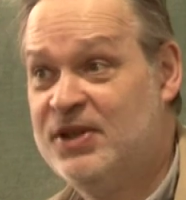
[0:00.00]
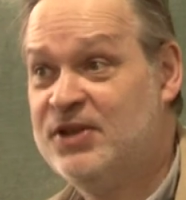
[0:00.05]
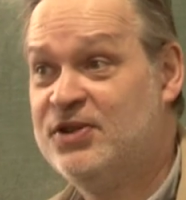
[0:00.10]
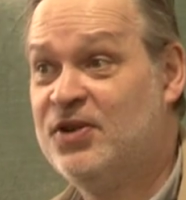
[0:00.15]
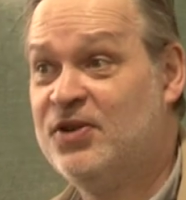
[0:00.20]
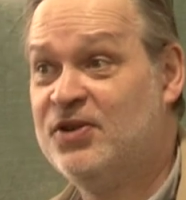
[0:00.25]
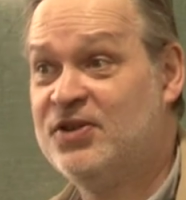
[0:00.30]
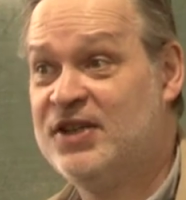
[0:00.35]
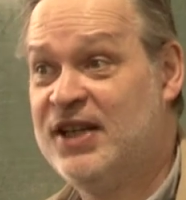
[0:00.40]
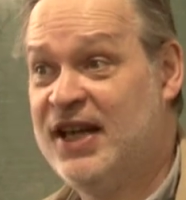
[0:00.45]
We
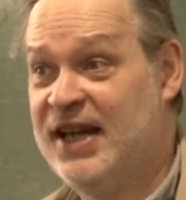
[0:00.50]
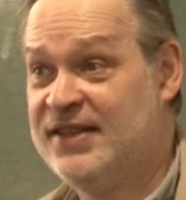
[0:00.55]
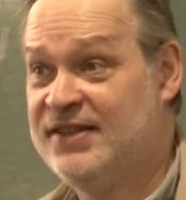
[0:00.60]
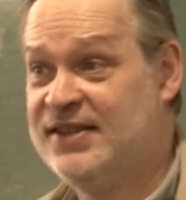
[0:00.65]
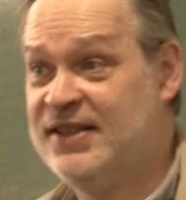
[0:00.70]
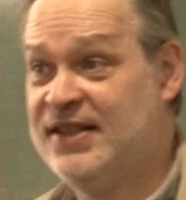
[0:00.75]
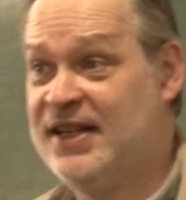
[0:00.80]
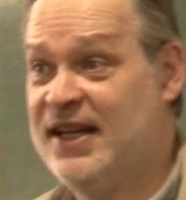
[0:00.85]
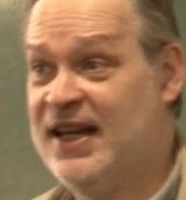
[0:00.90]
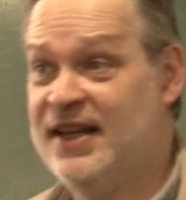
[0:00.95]
talked
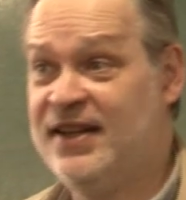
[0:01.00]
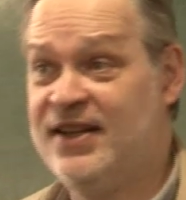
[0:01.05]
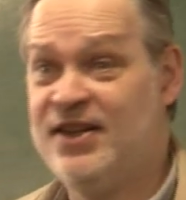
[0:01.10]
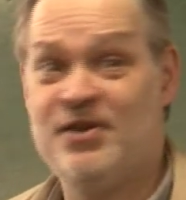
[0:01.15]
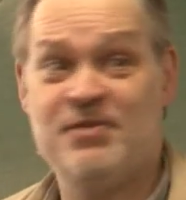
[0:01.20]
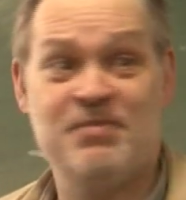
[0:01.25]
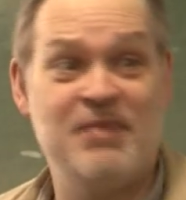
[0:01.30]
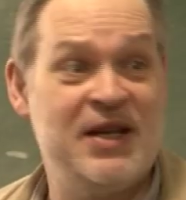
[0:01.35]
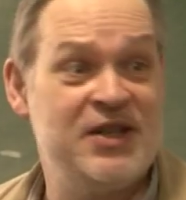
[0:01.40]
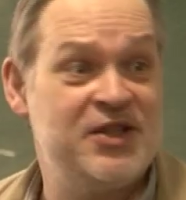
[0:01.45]
yesterday,
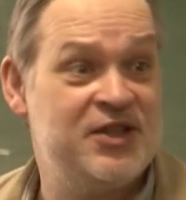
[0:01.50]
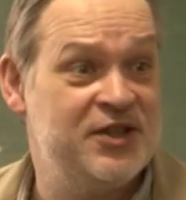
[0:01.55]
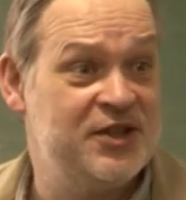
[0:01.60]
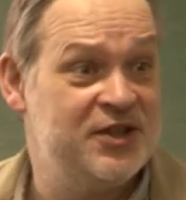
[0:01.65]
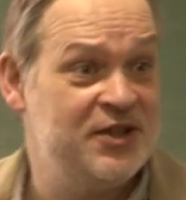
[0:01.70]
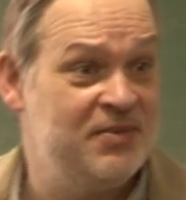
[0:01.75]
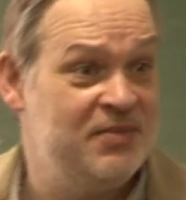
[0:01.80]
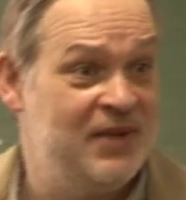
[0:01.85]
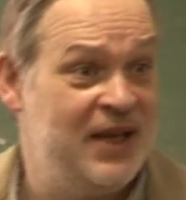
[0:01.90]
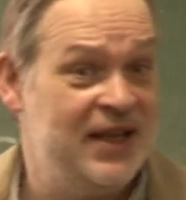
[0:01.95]
you
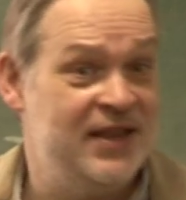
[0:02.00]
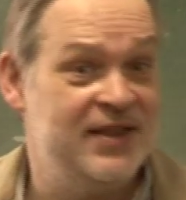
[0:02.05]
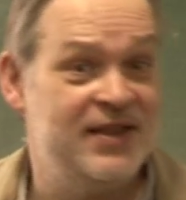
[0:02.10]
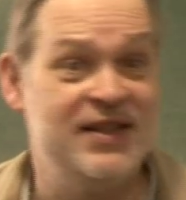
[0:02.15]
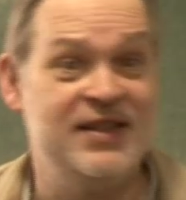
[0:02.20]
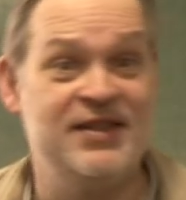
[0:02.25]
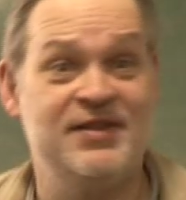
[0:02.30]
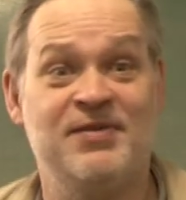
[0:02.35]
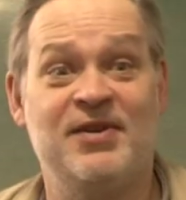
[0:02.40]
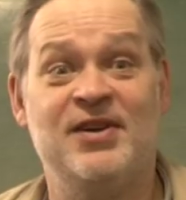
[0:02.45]
mentioned to me
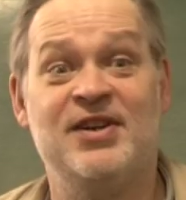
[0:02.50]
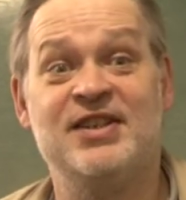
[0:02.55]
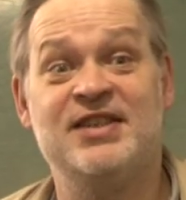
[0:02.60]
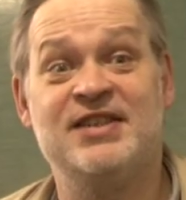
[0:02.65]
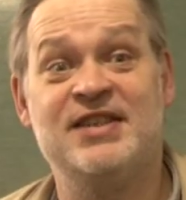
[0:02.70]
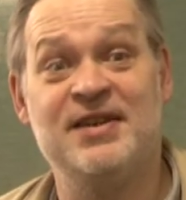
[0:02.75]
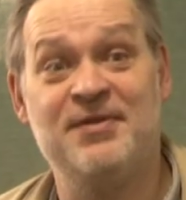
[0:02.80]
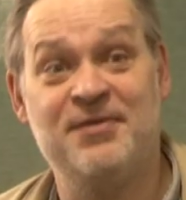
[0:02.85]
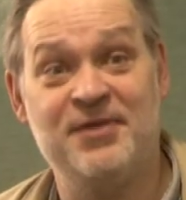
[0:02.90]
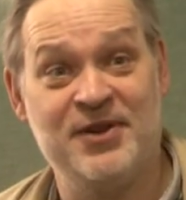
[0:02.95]
that it's
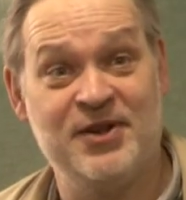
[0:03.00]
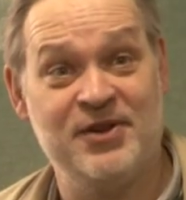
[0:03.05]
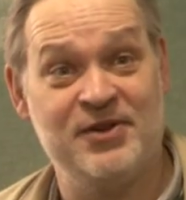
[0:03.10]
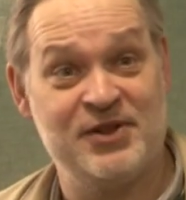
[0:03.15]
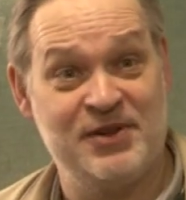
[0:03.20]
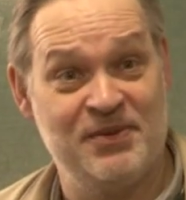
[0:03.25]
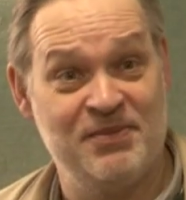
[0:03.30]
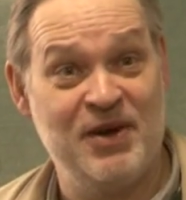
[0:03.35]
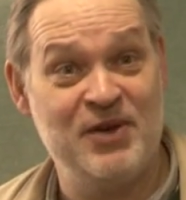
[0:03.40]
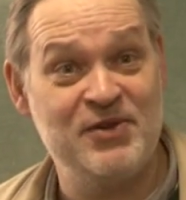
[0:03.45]
very
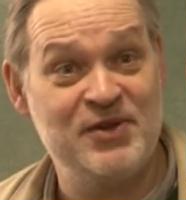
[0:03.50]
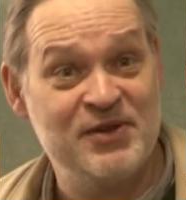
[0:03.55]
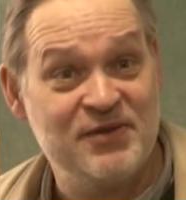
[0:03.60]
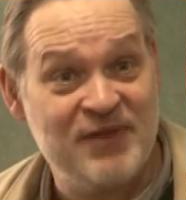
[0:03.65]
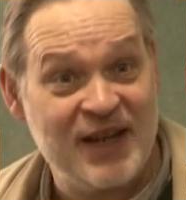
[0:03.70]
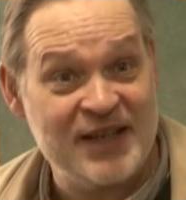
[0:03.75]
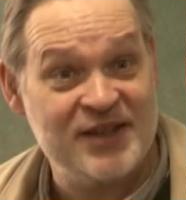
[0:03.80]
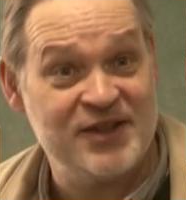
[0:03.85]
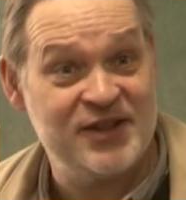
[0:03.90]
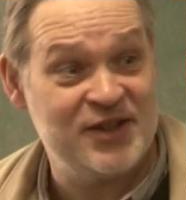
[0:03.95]
difficult to
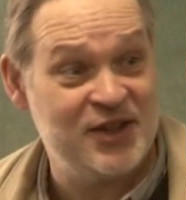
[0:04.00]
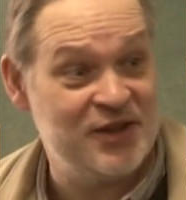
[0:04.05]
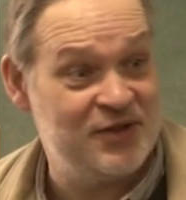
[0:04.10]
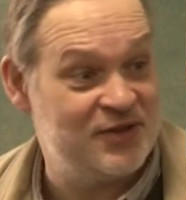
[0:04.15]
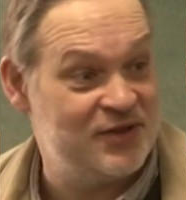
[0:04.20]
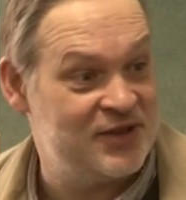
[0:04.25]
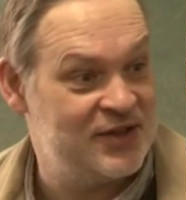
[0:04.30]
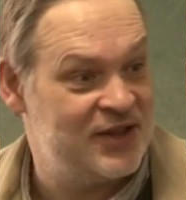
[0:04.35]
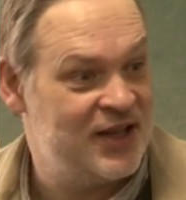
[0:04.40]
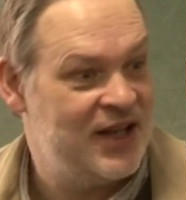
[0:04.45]
motivate
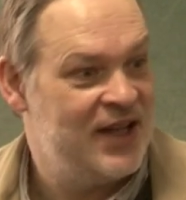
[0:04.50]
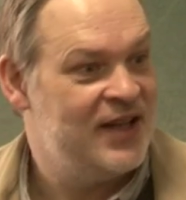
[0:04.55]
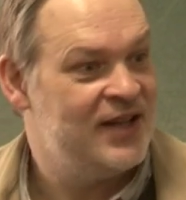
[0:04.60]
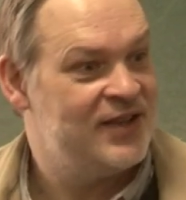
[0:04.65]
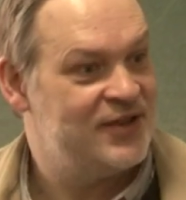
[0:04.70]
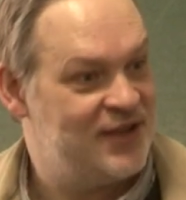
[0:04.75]
students,